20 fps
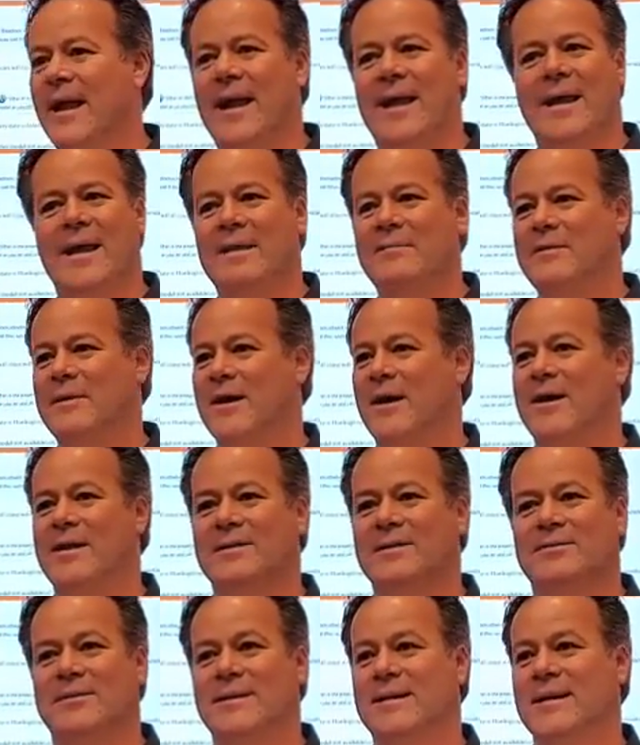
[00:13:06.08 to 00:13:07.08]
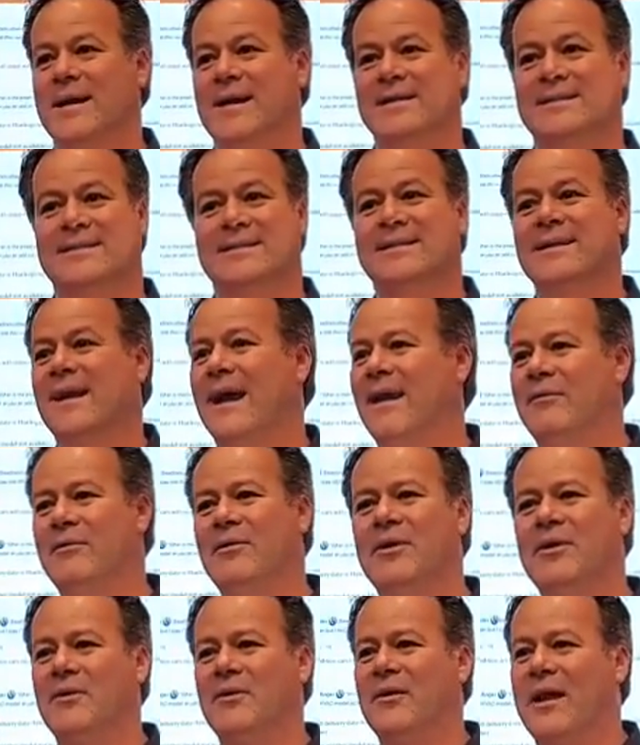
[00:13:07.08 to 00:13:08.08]
I got to be honest with you guys, I
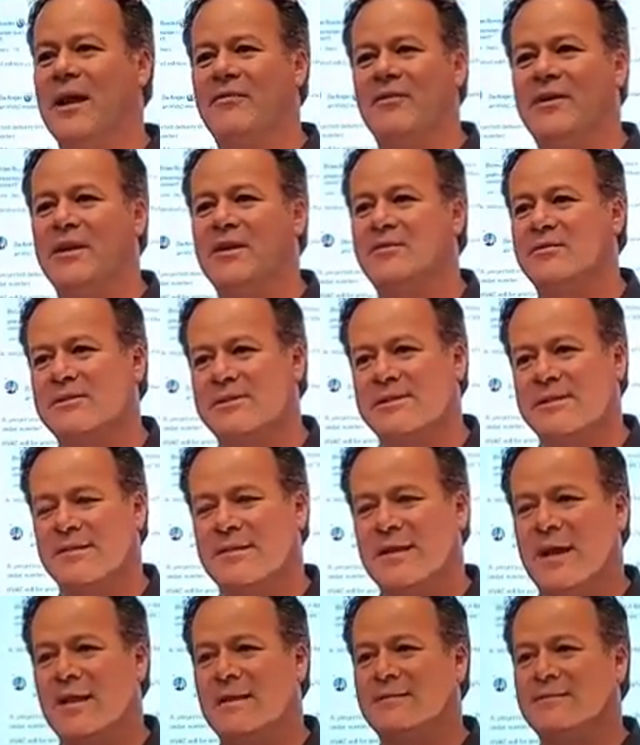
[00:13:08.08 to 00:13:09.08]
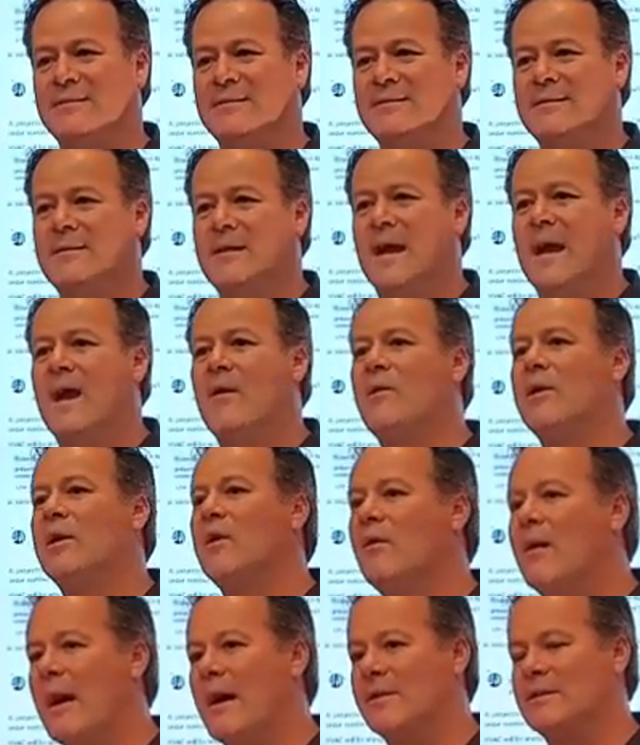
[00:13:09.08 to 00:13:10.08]
really don't have an interest in that. I would
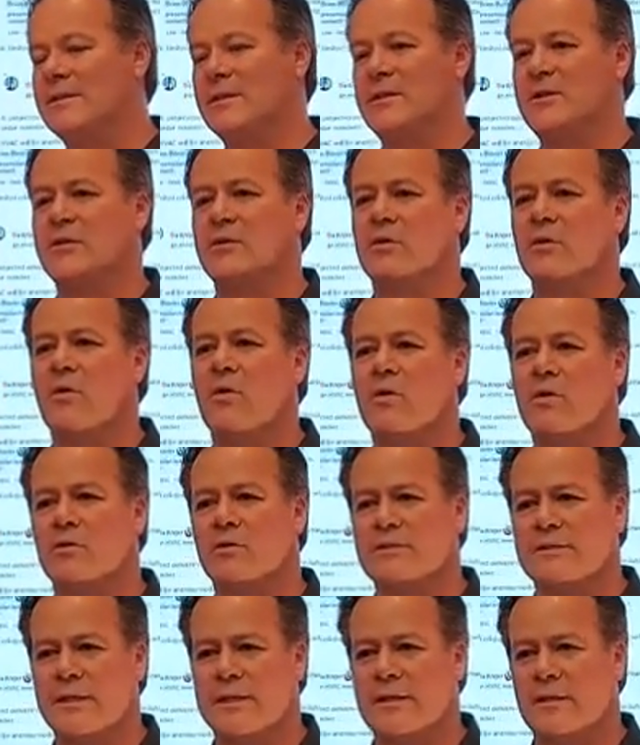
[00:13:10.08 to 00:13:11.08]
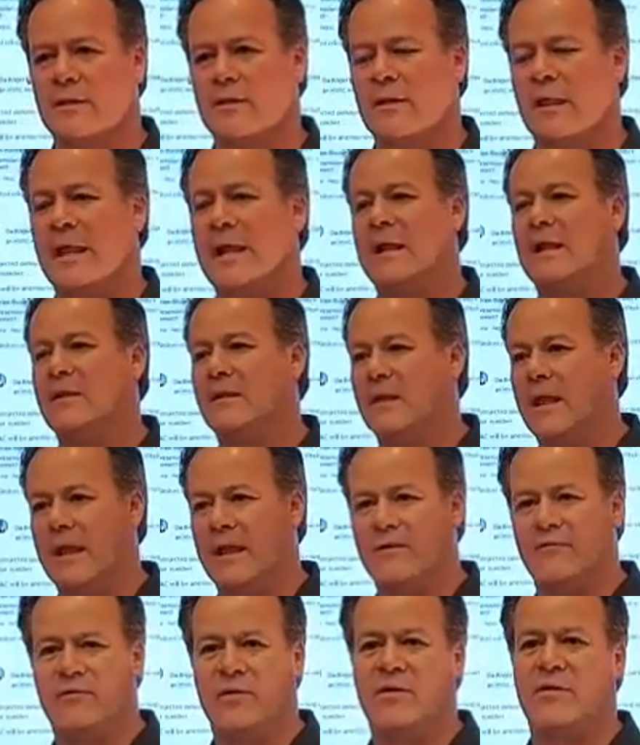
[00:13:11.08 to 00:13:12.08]
go out to your local dealer, like
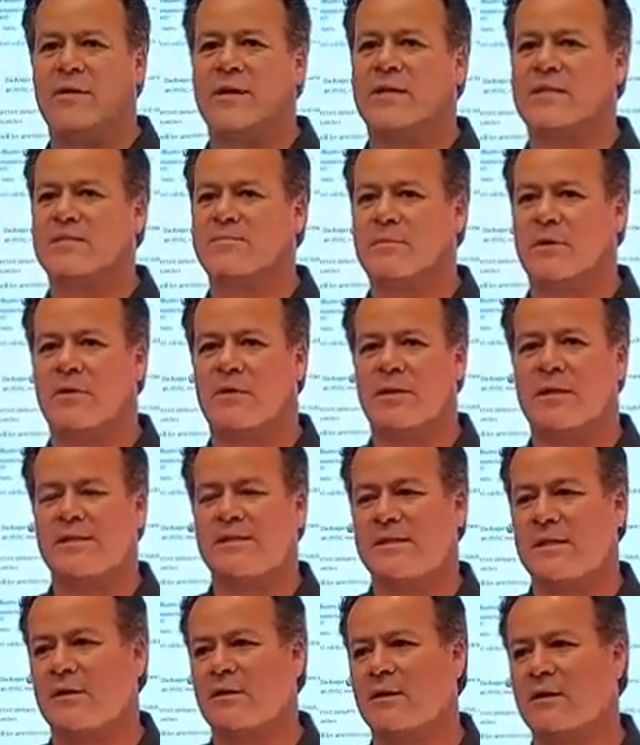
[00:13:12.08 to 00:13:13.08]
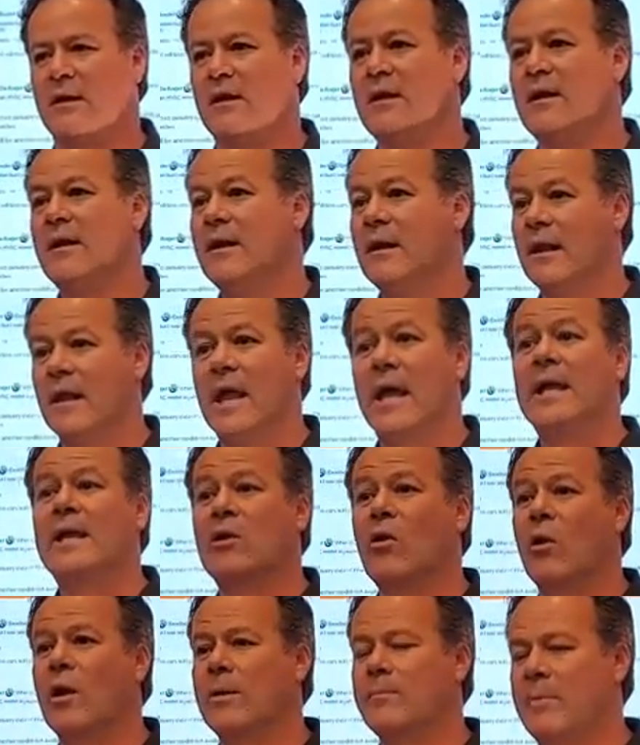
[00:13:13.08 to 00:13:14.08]
a very experienced dealer, like
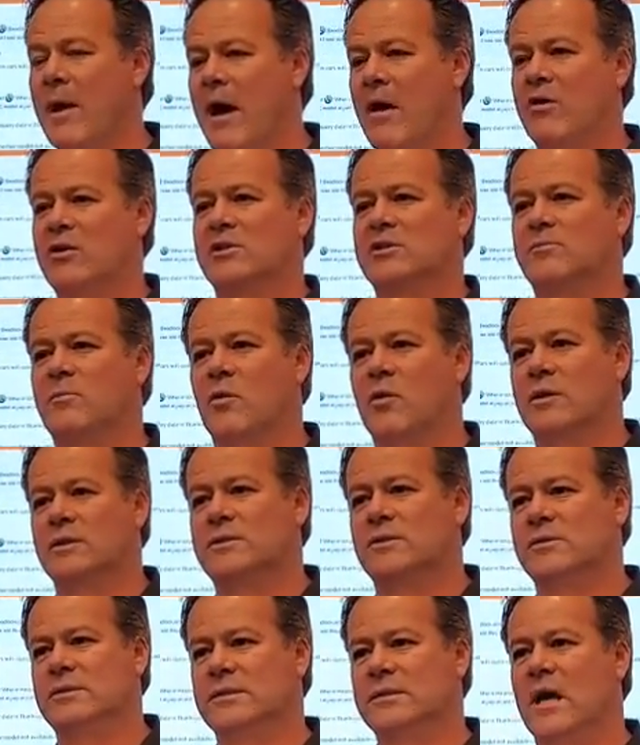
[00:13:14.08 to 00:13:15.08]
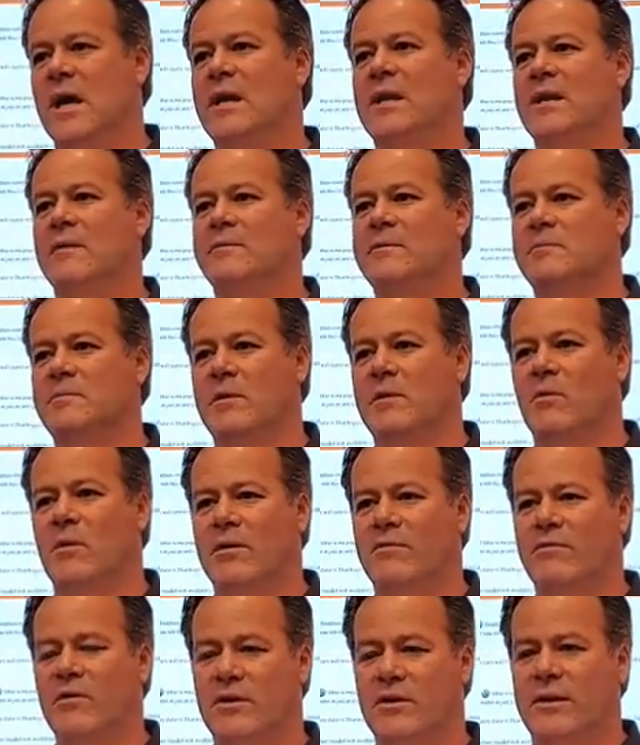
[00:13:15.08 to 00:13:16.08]
Coin Power Sports, who signed up to be
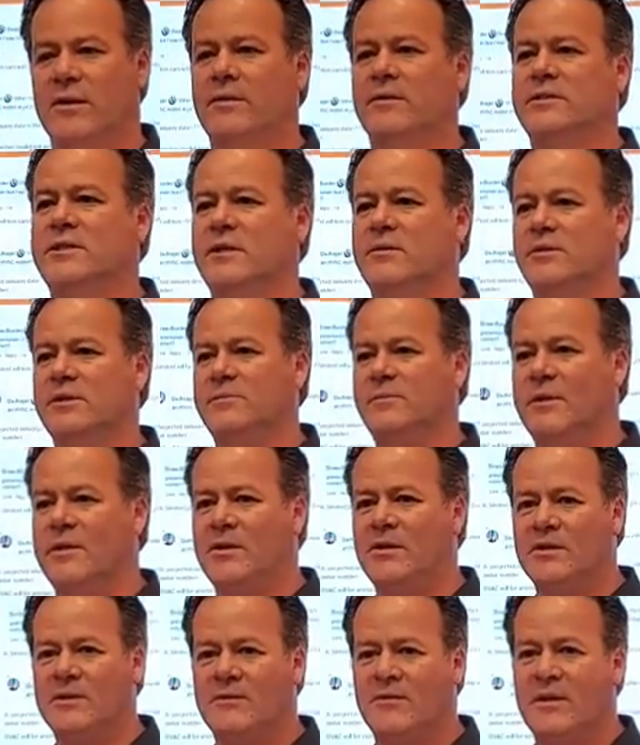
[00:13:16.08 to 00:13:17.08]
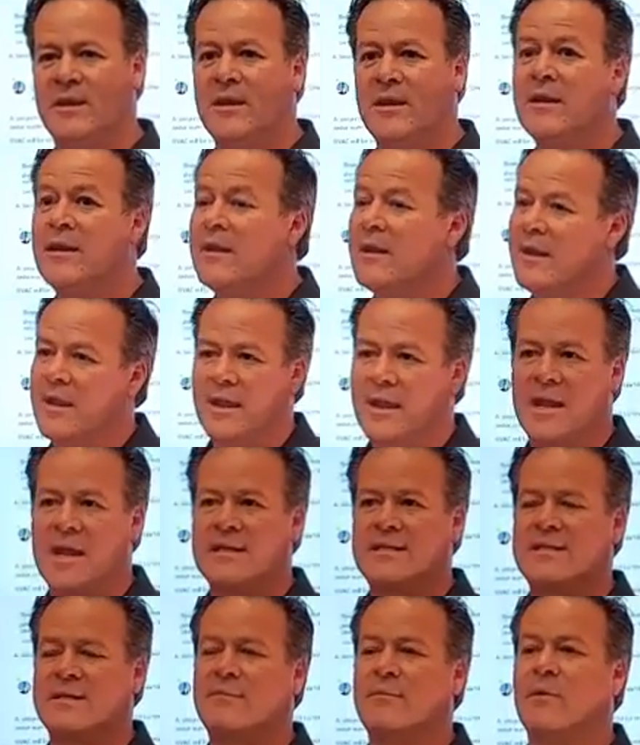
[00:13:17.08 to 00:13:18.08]
one of our dealers here with Speed UTV, and
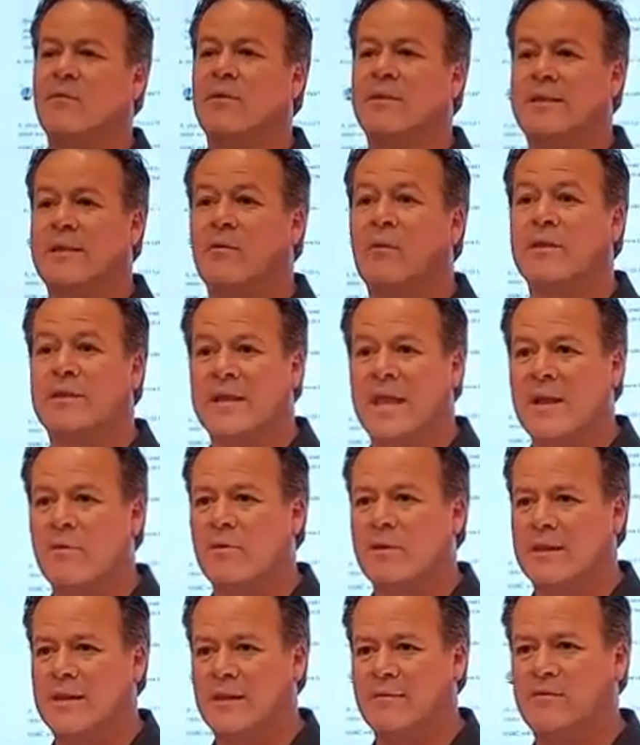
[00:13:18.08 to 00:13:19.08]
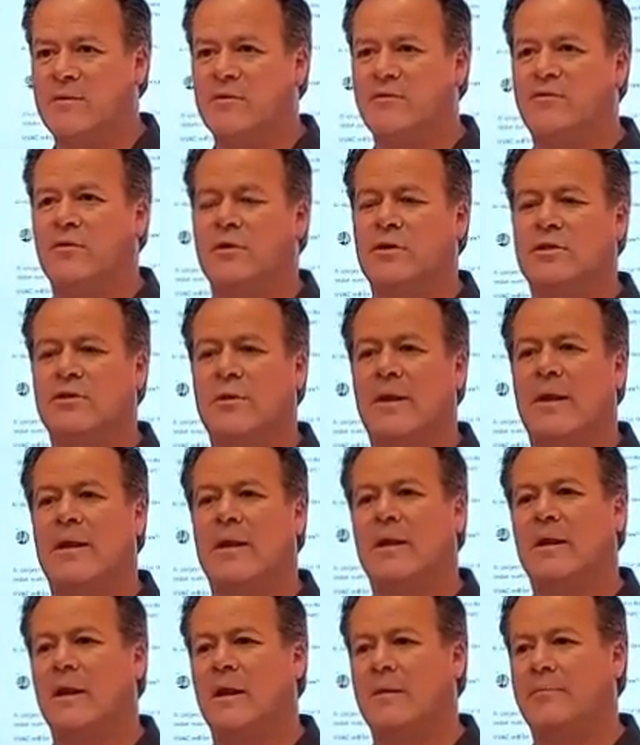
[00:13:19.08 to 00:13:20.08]
ask them what they would give you for a
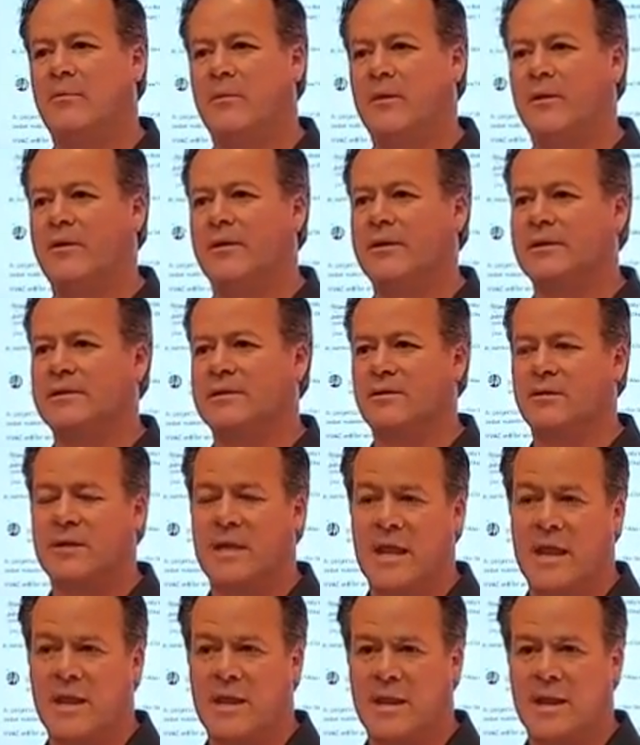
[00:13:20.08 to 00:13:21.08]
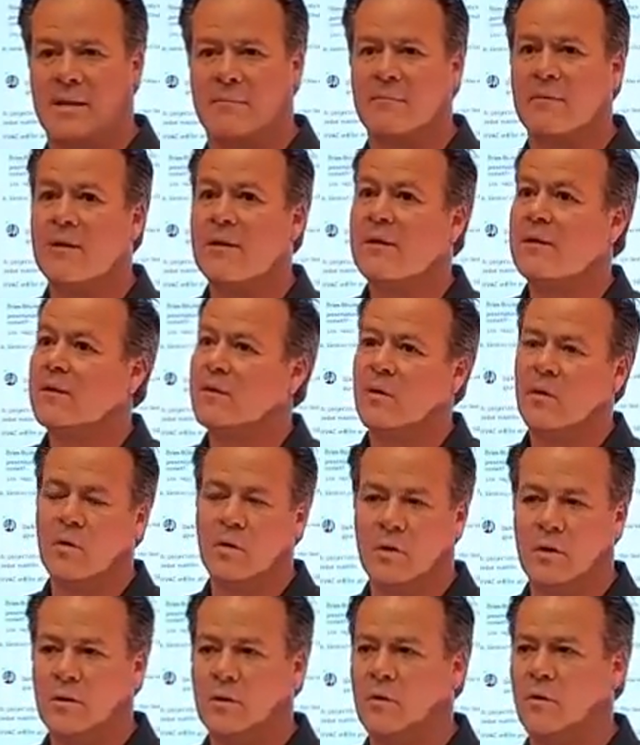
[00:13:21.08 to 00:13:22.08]
trade-in on a Polaris or Can-Am,
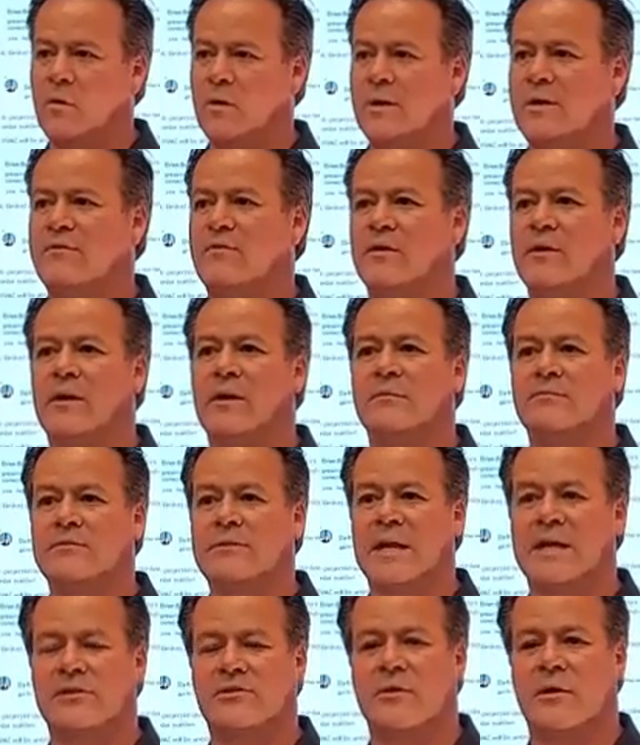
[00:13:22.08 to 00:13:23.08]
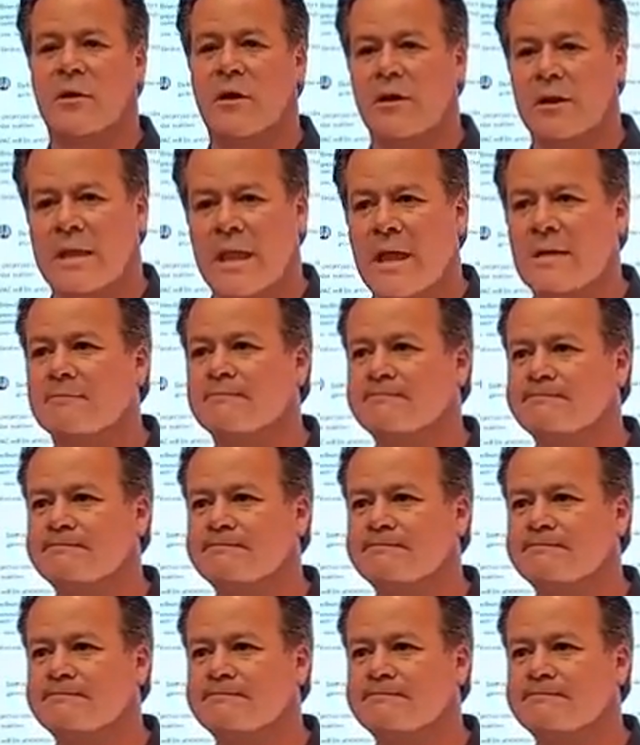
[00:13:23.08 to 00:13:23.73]
or even a Textron Arctic Cat.